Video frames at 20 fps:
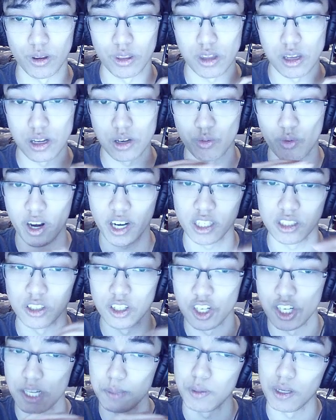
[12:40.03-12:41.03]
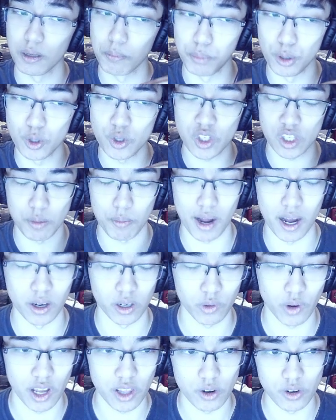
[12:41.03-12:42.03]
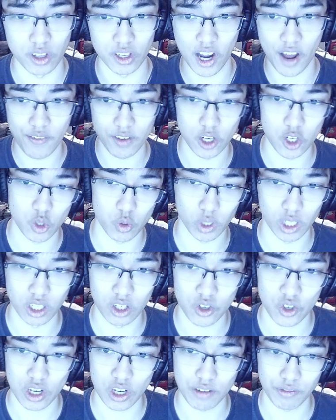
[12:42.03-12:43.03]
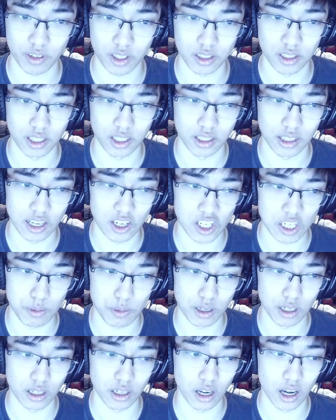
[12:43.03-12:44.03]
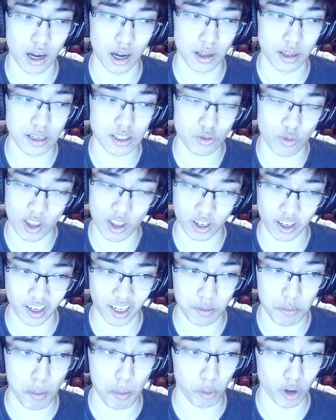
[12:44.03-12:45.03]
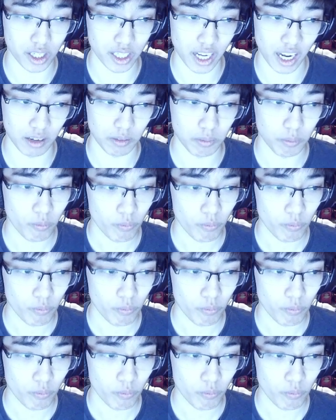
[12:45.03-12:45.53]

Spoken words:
the regular DP boost amount rather than having to swing into stuff and getting that DP, and rather getting memory gain.